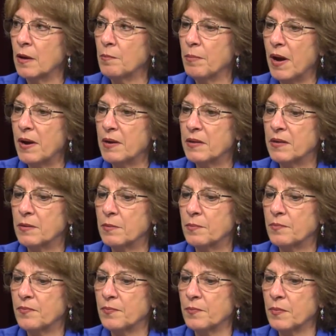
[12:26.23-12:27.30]
By
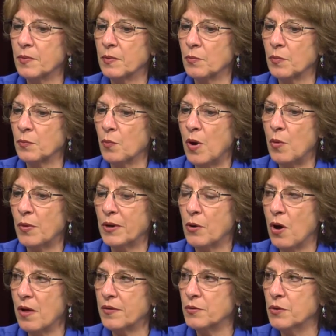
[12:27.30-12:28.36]
what we
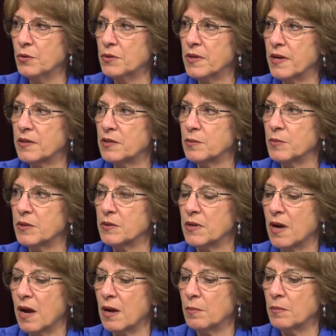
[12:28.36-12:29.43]
call the New Testament
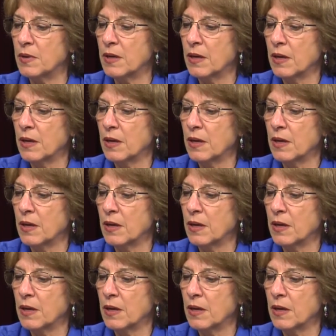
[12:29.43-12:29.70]
time,